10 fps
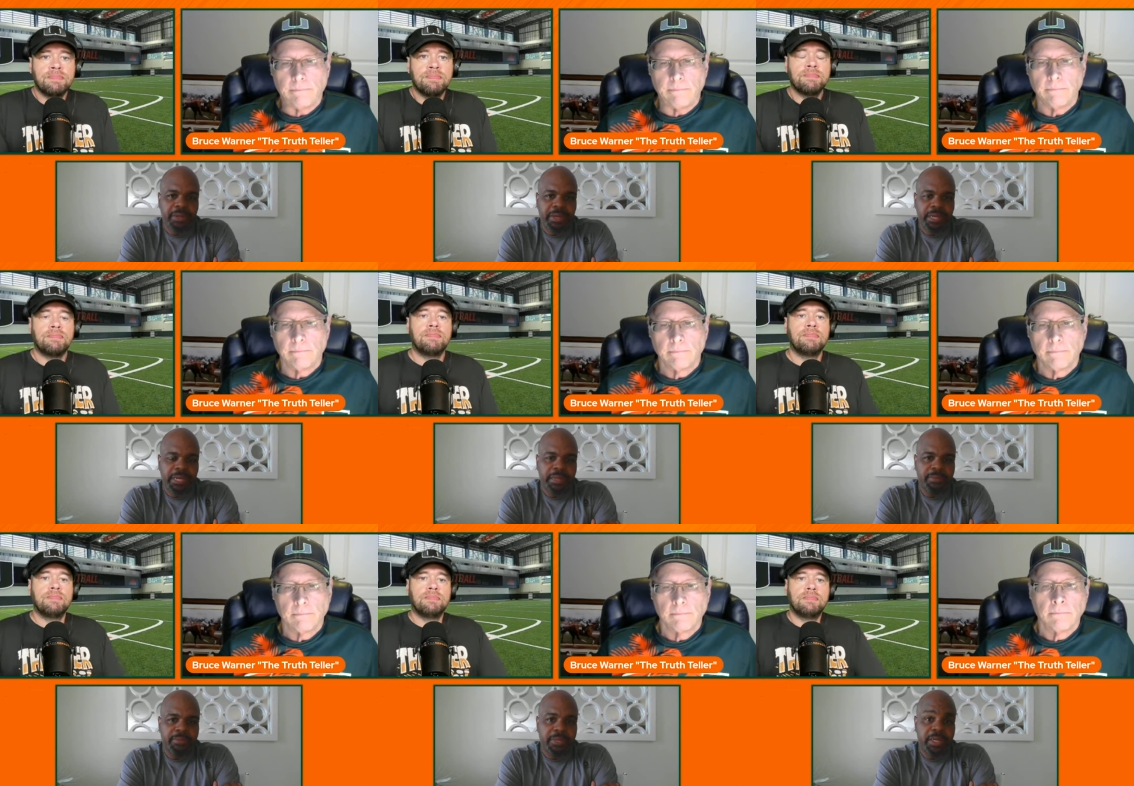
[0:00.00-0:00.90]
Speaker 1: Um,
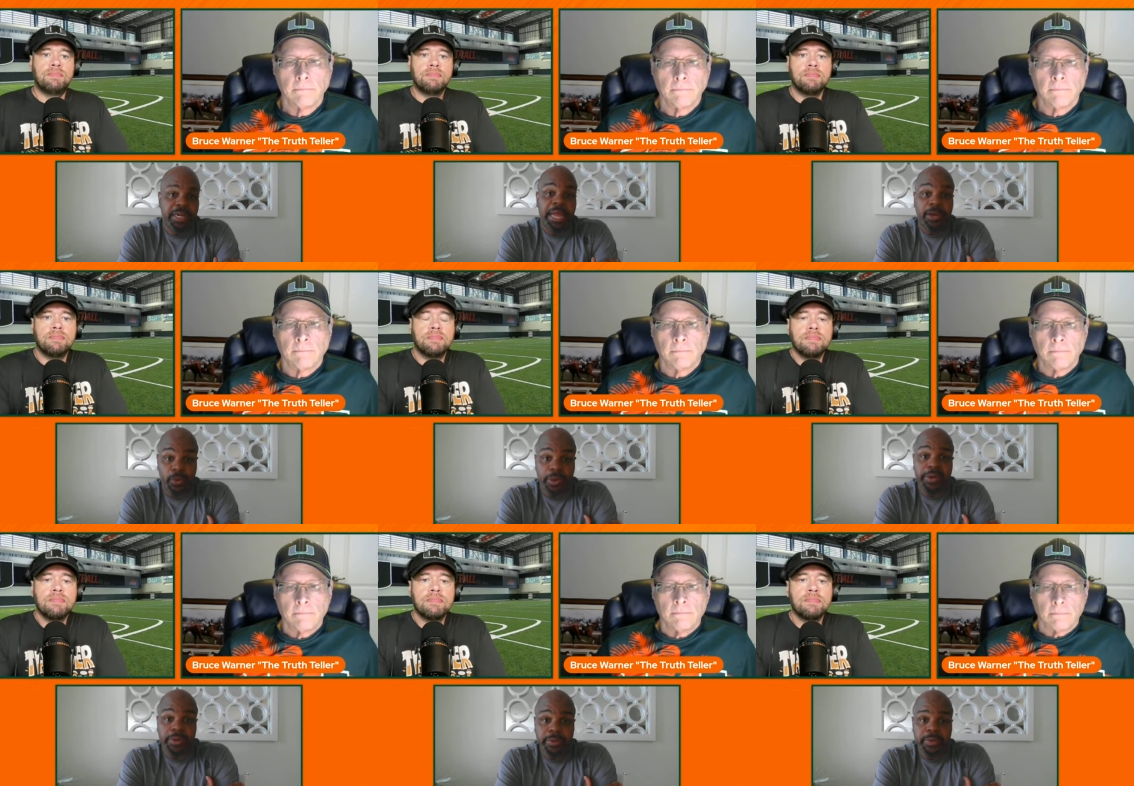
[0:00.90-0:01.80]
they're a lot
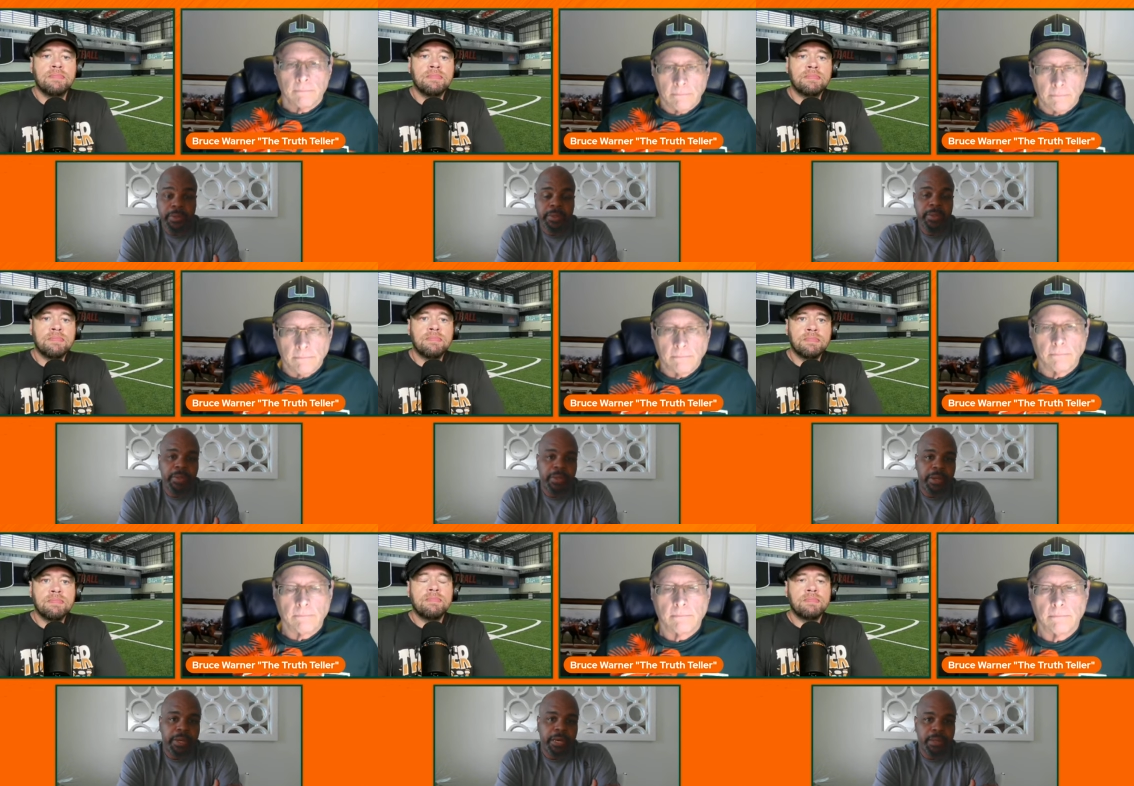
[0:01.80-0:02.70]
quicker,
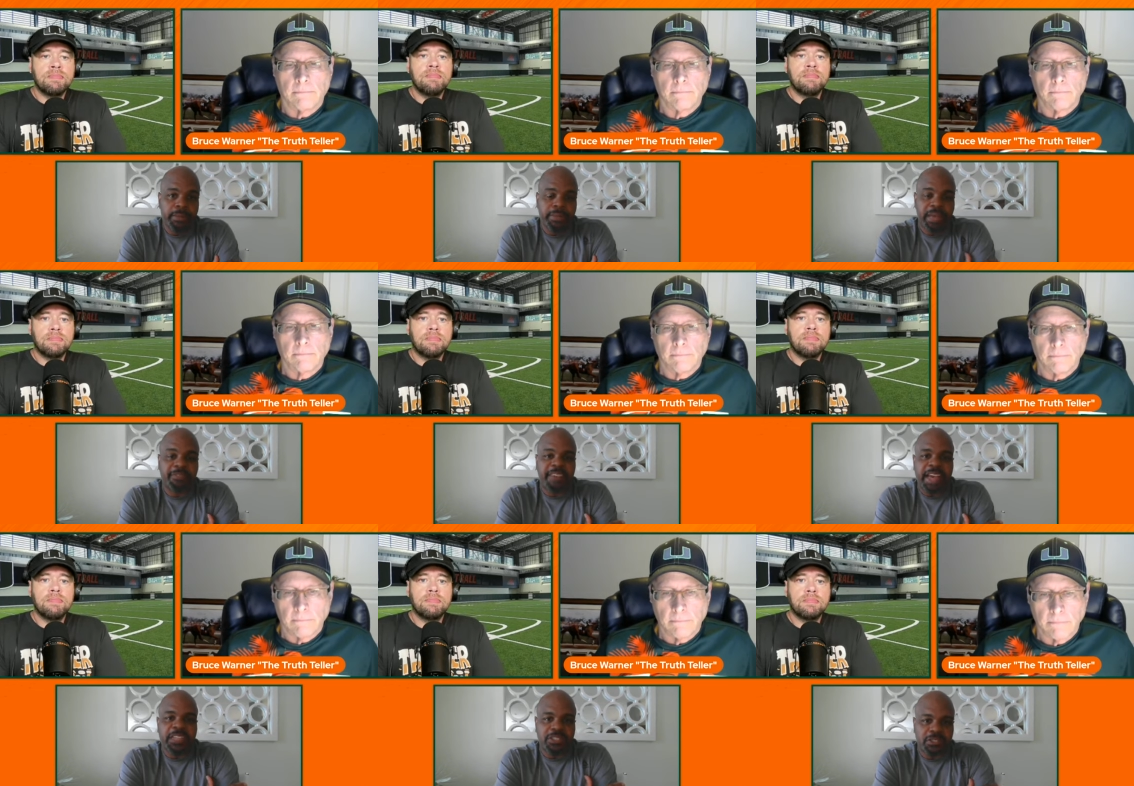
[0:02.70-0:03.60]
um, a lot
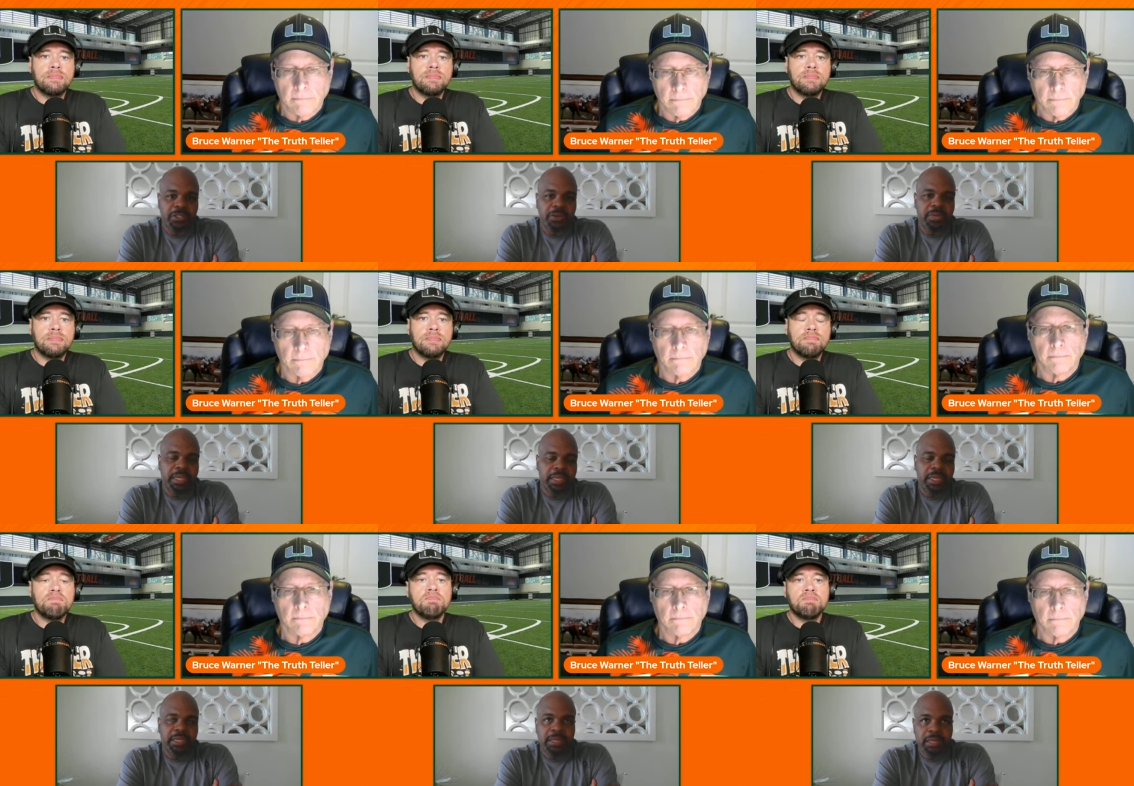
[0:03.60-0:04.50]
faster. You know, I think